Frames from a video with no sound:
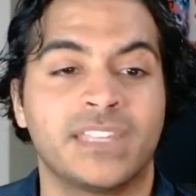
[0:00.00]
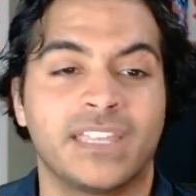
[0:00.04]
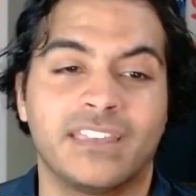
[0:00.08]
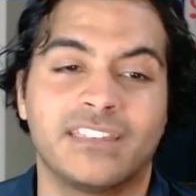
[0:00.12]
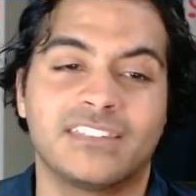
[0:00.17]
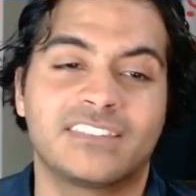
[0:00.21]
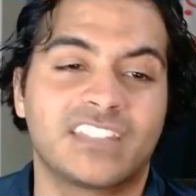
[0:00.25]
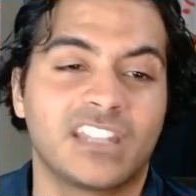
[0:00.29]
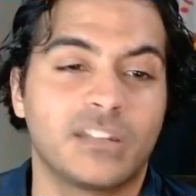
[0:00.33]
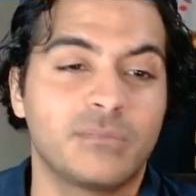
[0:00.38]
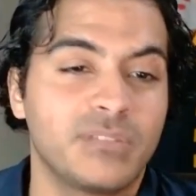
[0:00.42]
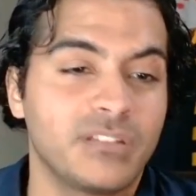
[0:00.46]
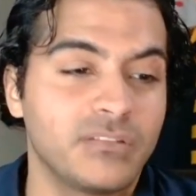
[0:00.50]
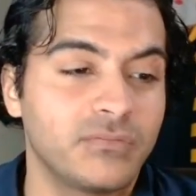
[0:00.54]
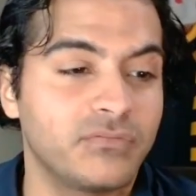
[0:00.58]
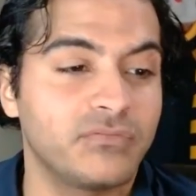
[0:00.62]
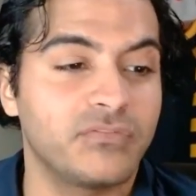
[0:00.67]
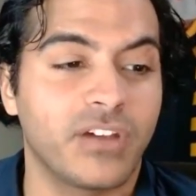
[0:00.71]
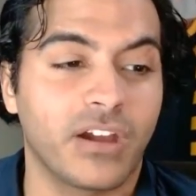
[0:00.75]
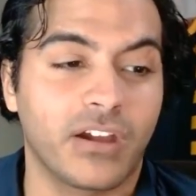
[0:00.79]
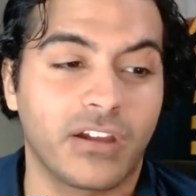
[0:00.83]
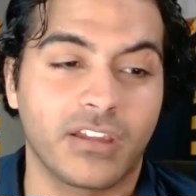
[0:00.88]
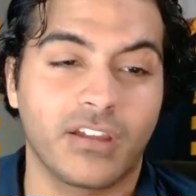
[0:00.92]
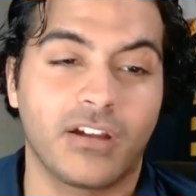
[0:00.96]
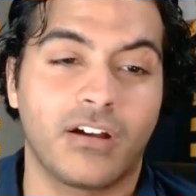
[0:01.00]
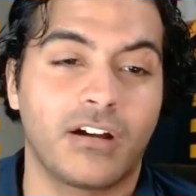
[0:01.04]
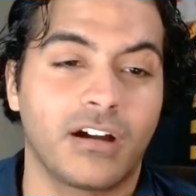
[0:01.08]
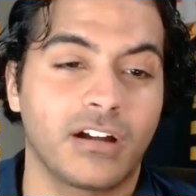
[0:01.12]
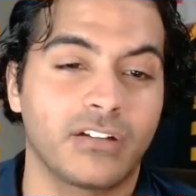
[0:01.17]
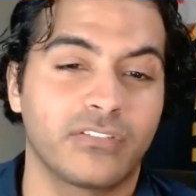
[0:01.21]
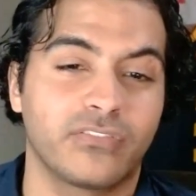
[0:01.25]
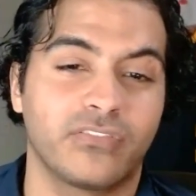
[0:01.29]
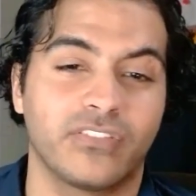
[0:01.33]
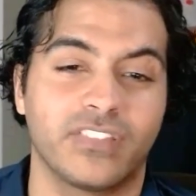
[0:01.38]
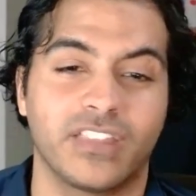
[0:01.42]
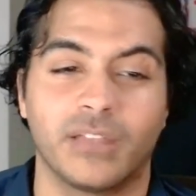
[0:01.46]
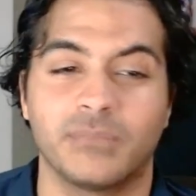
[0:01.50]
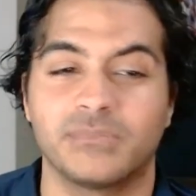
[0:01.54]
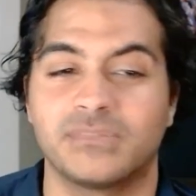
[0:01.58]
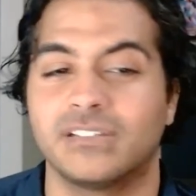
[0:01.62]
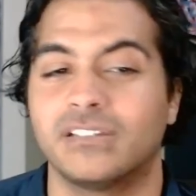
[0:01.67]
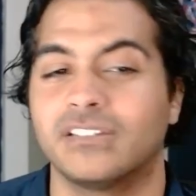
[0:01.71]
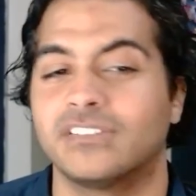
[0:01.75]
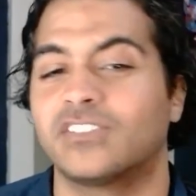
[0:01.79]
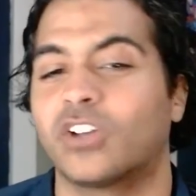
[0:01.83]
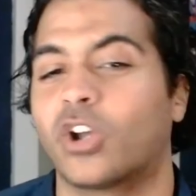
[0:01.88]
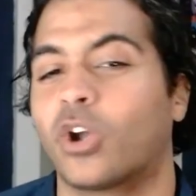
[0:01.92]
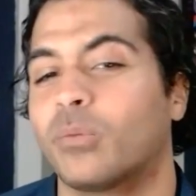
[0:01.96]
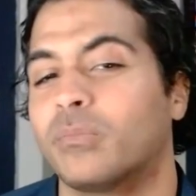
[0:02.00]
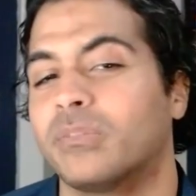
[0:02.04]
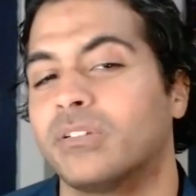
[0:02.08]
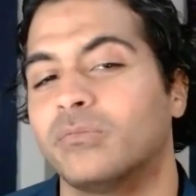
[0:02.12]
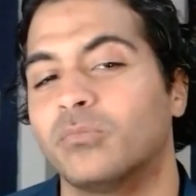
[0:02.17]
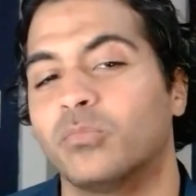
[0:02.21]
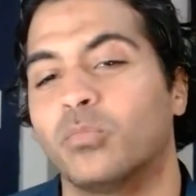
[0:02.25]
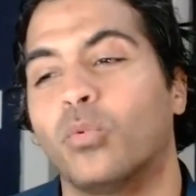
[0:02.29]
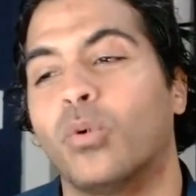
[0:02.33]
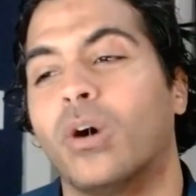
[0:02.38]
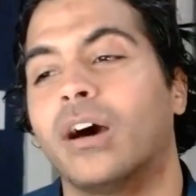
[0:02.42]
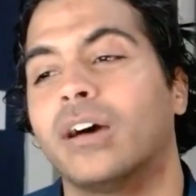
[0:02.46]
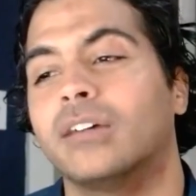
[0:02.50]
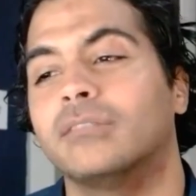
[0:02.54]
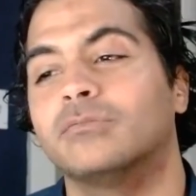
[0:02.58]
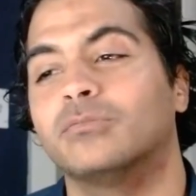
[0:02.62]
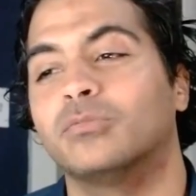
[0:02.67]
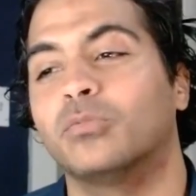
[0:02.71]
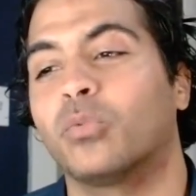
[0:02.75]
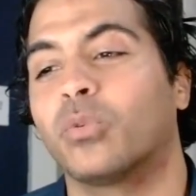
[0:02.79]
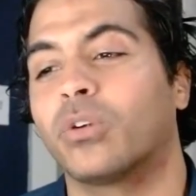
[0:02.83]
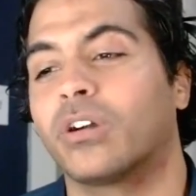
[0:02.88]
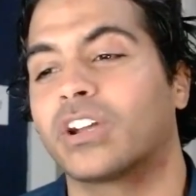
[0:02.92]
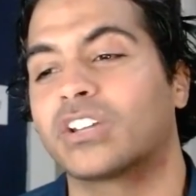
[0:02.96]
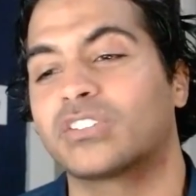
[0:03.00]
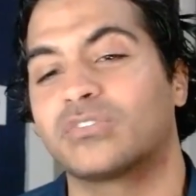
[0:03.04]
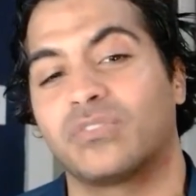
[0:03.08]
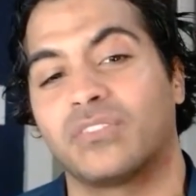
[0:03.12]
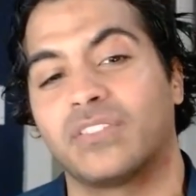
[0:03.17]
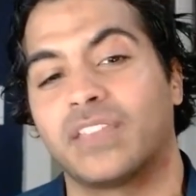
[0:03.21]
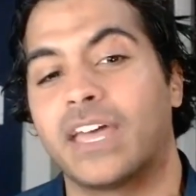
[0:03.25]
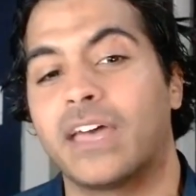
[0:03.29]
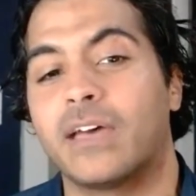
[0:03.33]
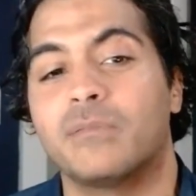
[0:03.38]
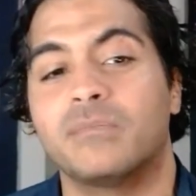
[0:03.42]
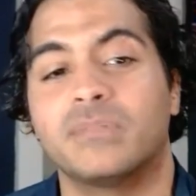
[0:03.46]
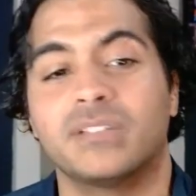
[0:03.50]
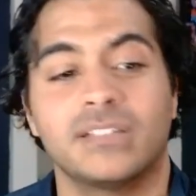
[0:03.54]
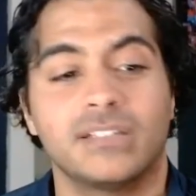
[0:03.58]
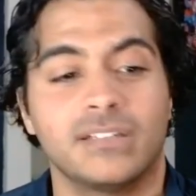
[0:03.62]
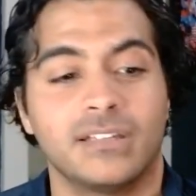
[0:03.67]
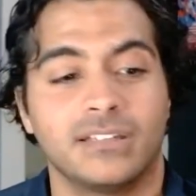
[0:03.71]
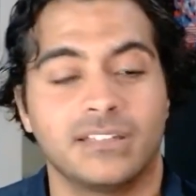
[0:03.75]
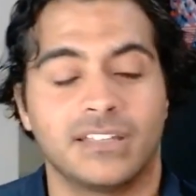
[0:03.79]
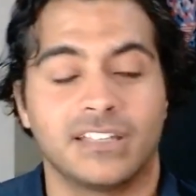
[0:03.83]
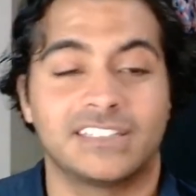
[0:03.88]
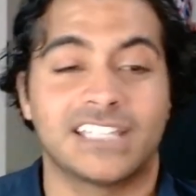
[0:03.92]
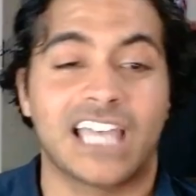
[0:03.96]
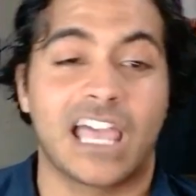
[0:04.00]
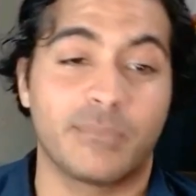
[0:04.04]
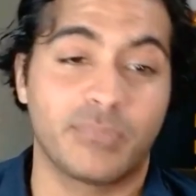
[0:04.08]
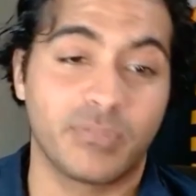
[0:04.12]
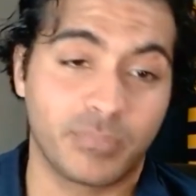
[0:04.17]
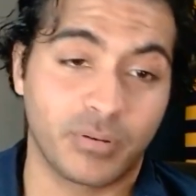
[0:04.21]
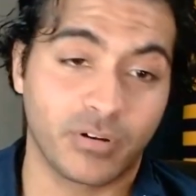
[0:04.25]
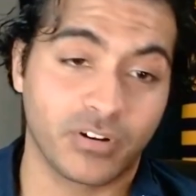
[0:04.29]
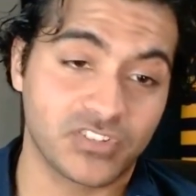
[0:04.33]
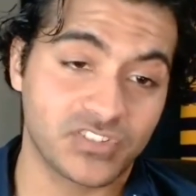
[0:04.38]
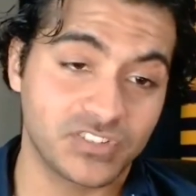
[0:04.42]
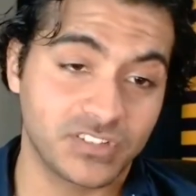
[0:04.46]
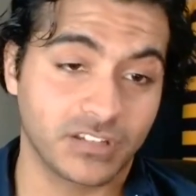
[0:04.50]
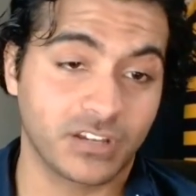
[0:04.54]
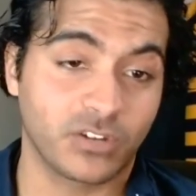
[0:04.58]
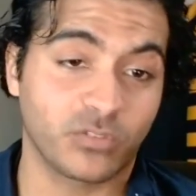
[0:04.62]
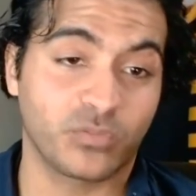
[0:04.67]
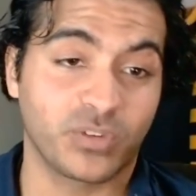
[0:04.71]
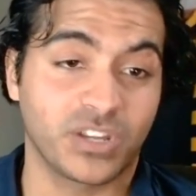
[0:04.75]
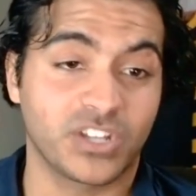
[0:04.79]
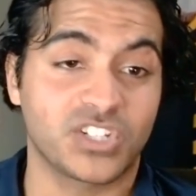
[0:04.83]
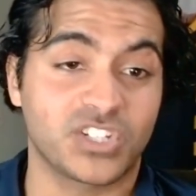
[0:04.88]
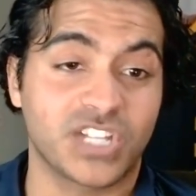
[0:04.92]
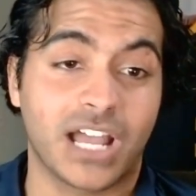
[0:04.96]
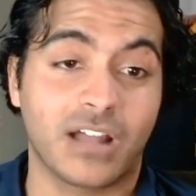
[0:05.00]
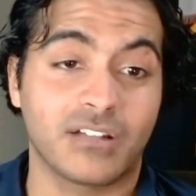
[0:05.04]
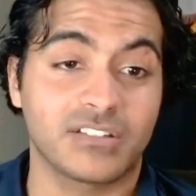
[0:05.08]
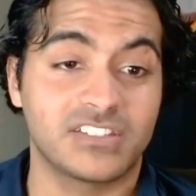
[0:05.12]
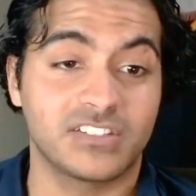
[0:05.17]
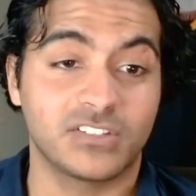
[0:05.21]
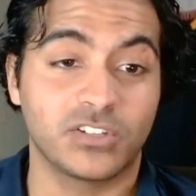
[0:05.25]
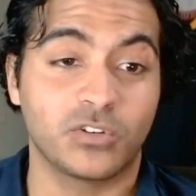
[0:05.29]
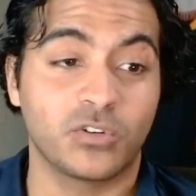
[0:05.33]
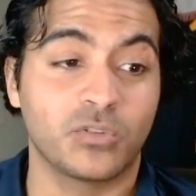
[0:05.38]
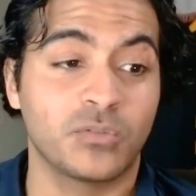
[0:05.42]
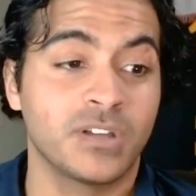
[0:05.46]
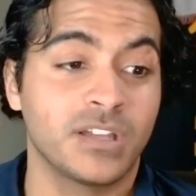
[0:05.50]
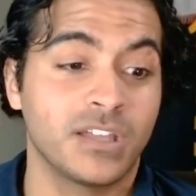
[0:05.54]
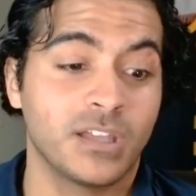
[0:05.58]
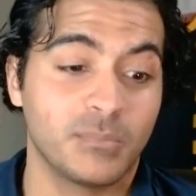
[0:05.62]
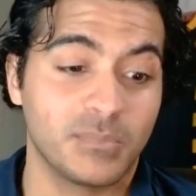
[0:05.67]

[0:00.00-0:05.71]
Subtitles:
it's going to be very hard for them to determine what works for them, the type of person they could reach out to.